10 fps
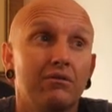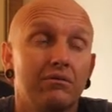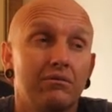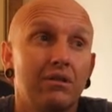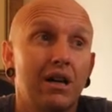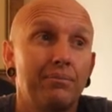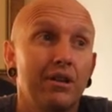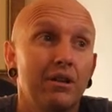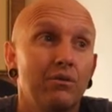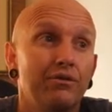up
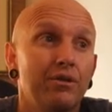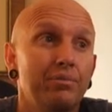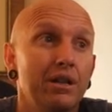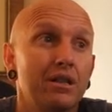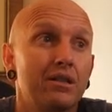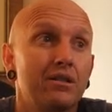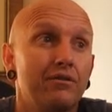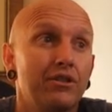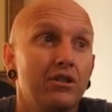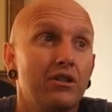there with the best of
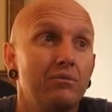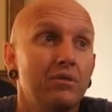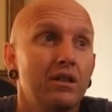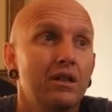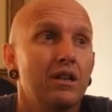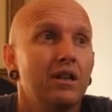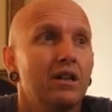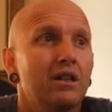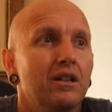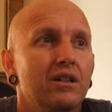the comp.
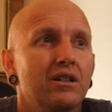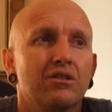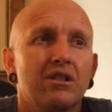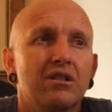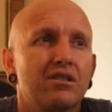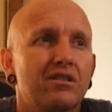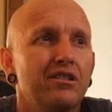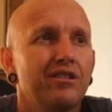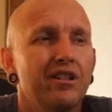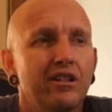Crossland,
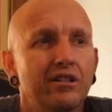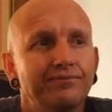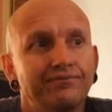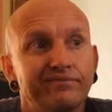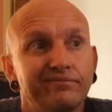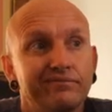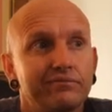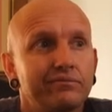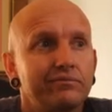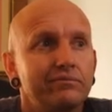though.
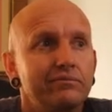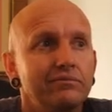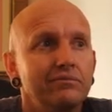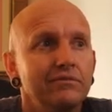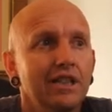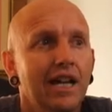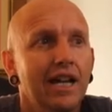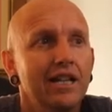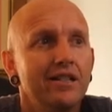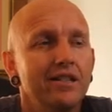
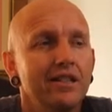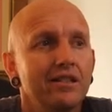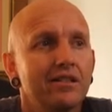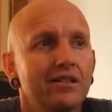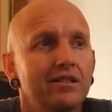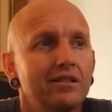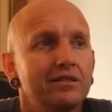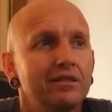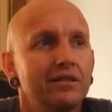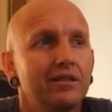Hastings.
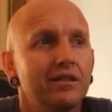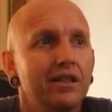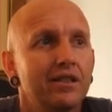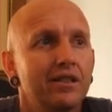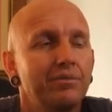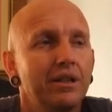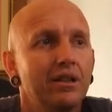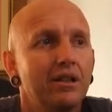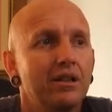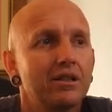That's a big
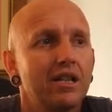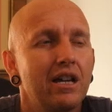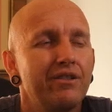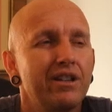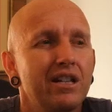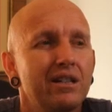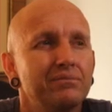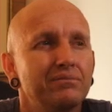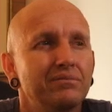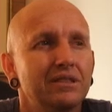loss having,
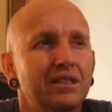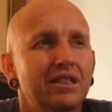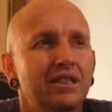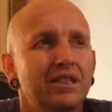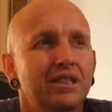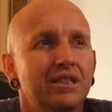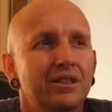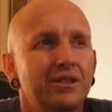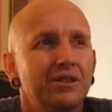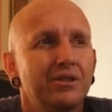
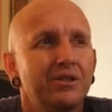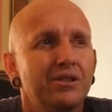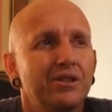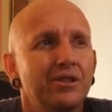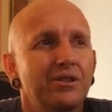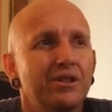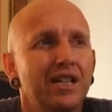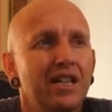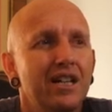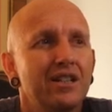who's
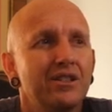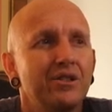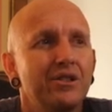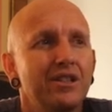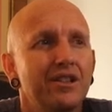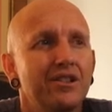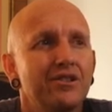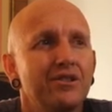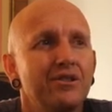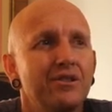out? Who's the other dude?